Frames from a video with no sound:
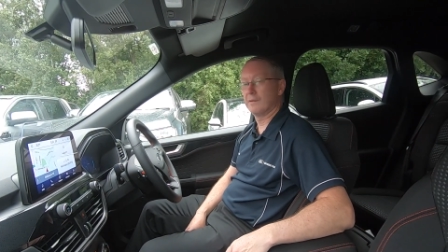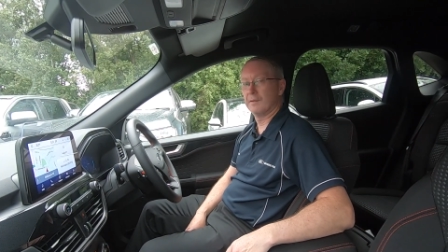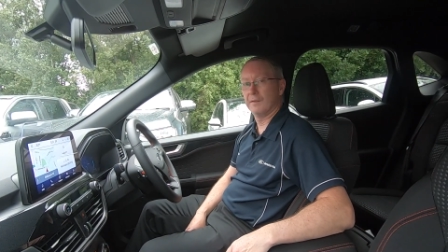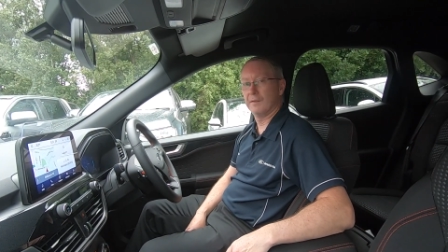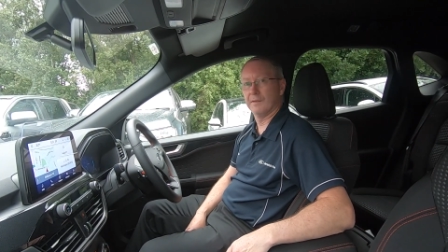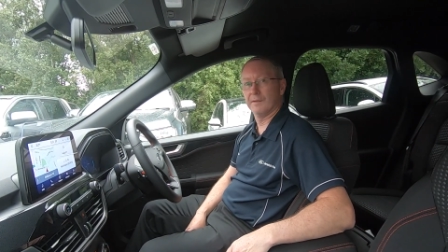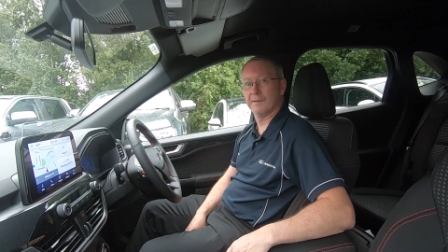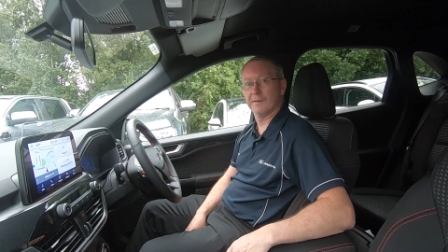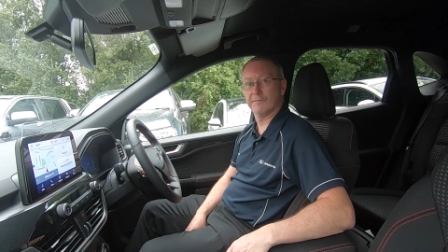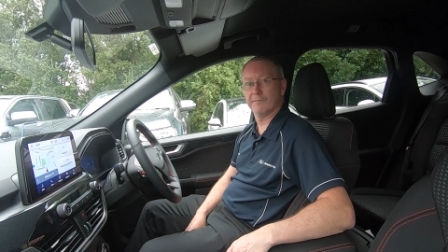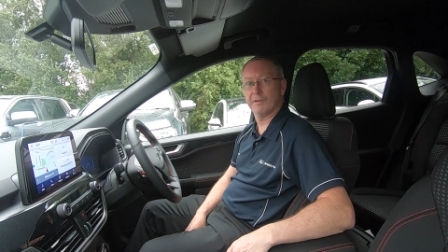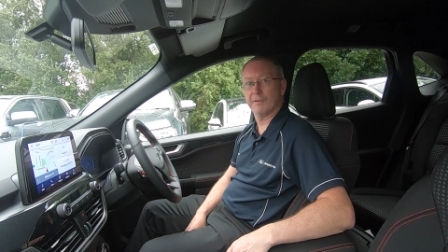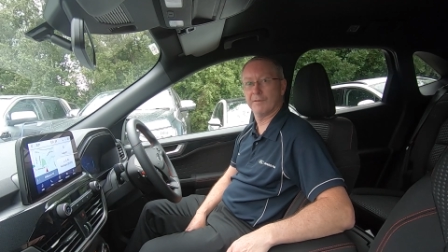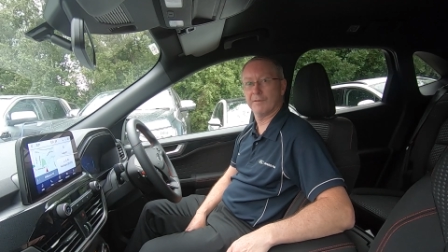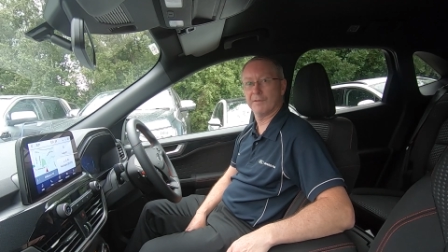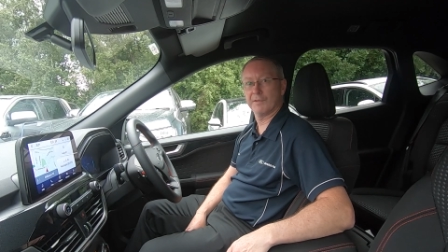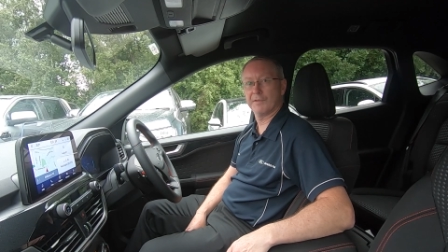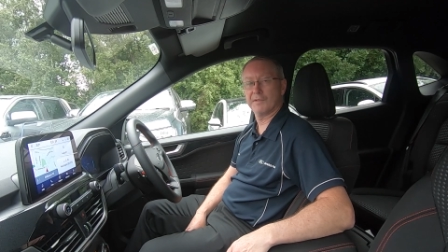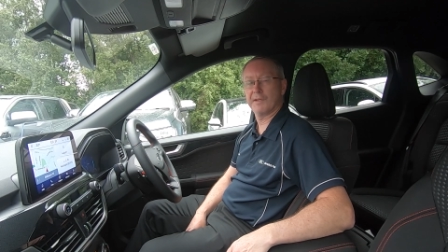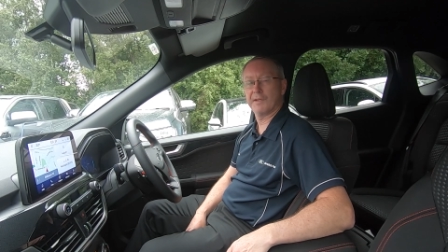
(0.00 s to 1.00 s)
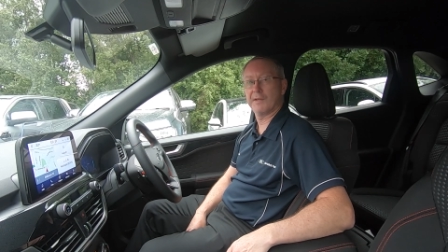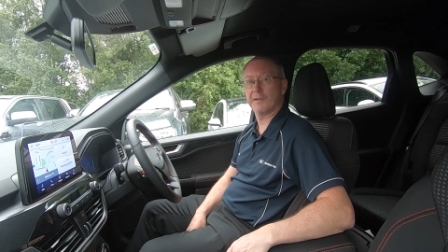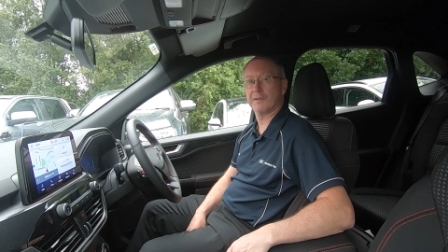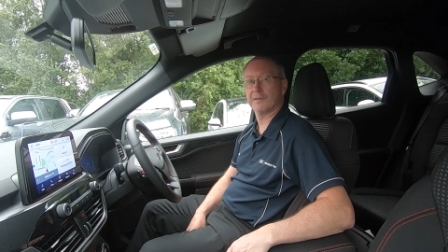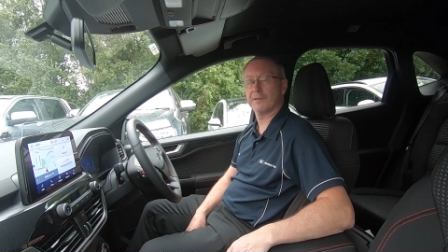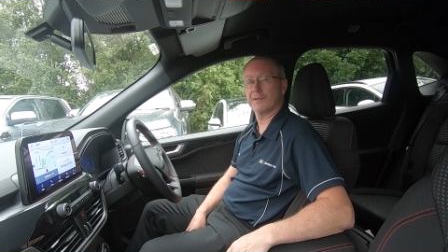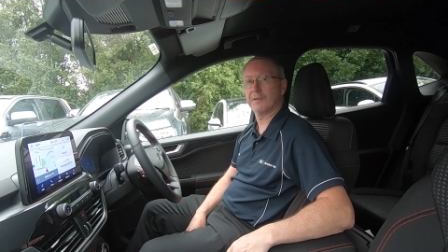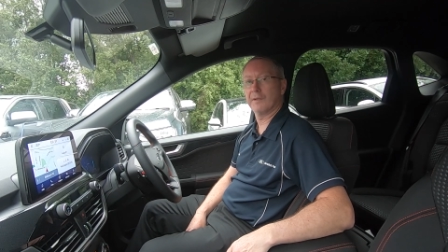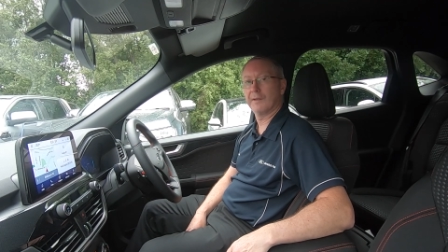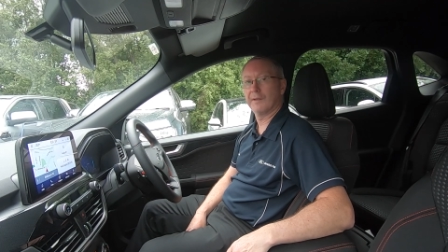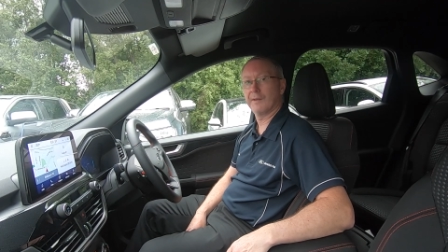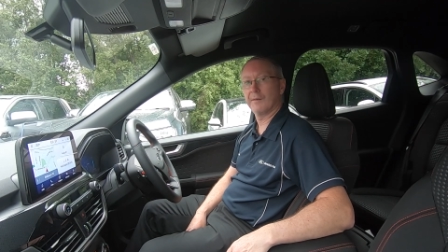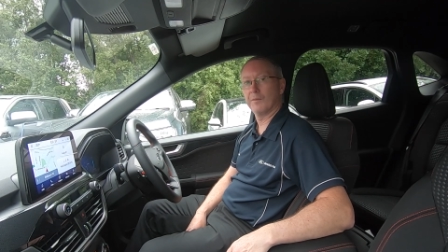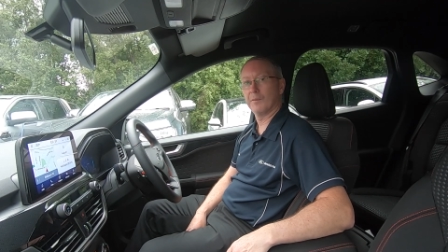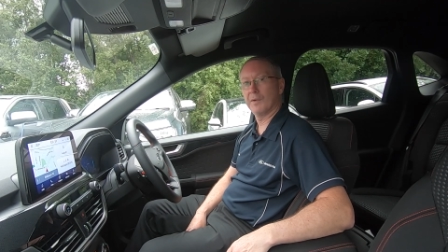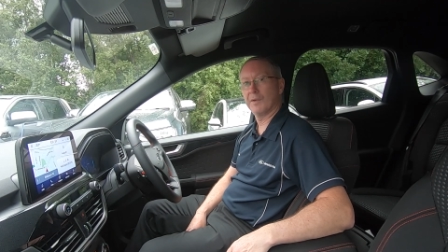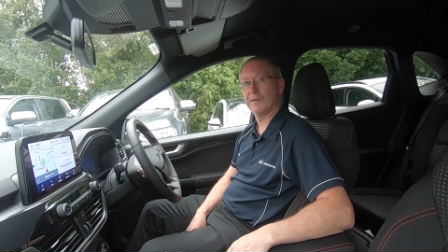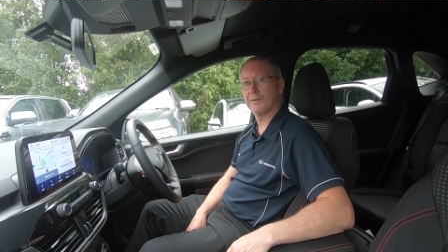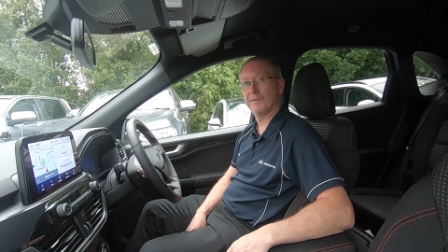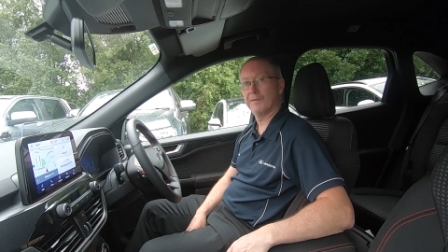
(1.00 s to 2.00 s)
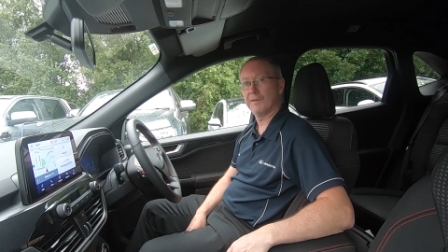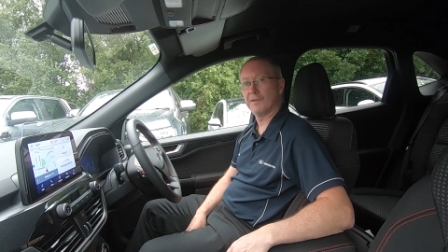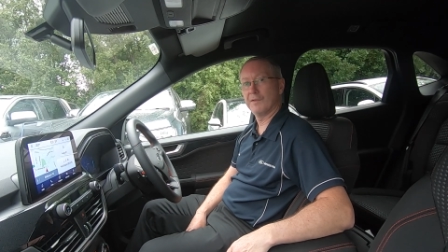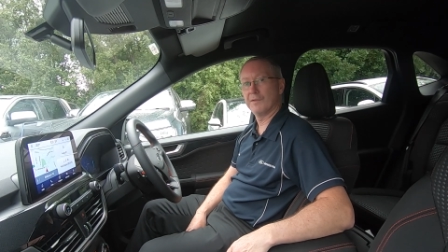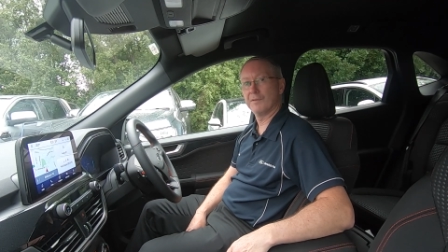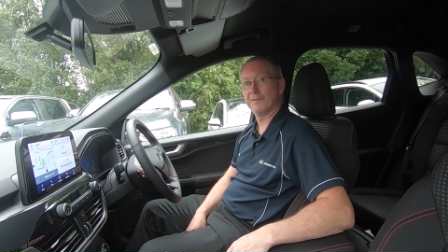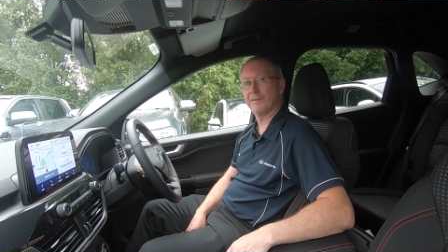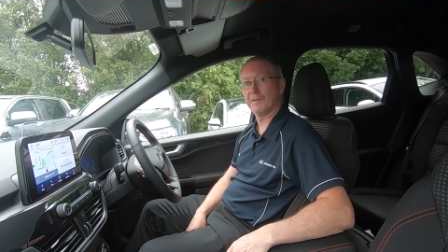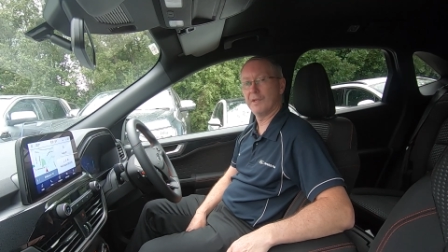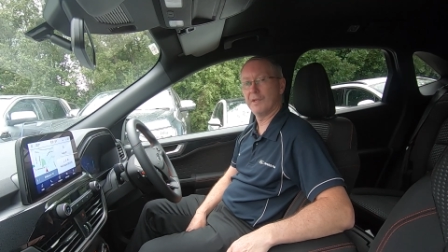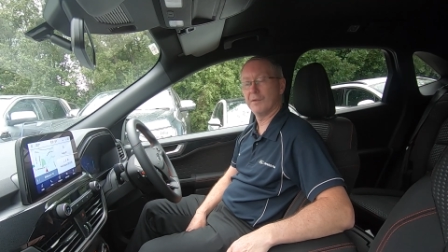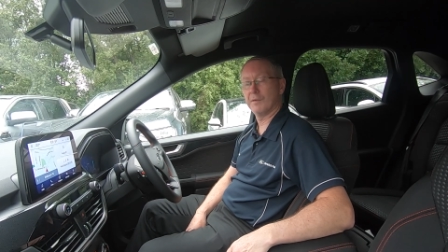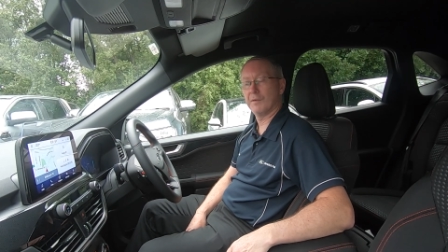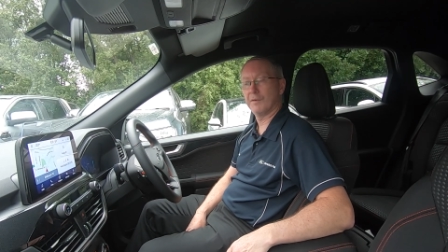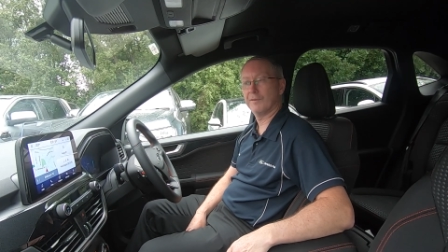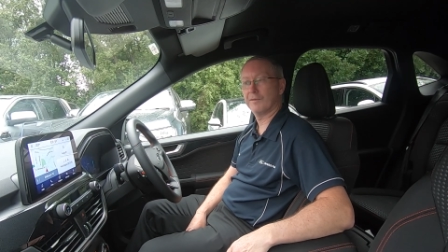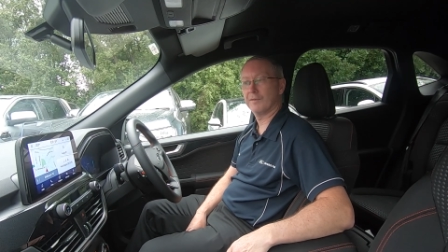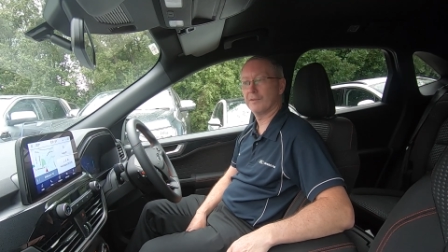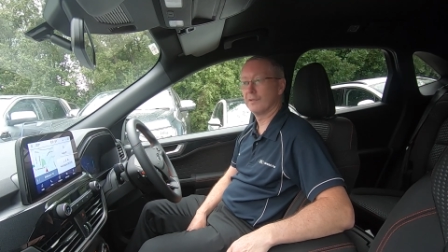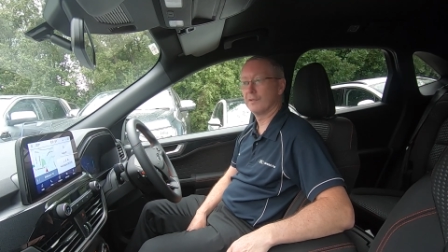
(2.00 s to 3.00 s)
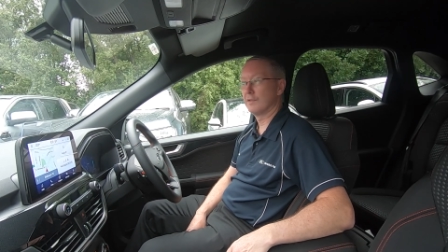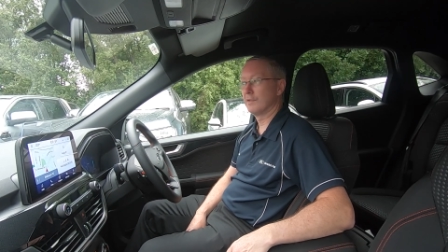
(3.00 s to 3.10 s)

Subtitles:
yeah, rather than stand outside and get wet and finish the video off,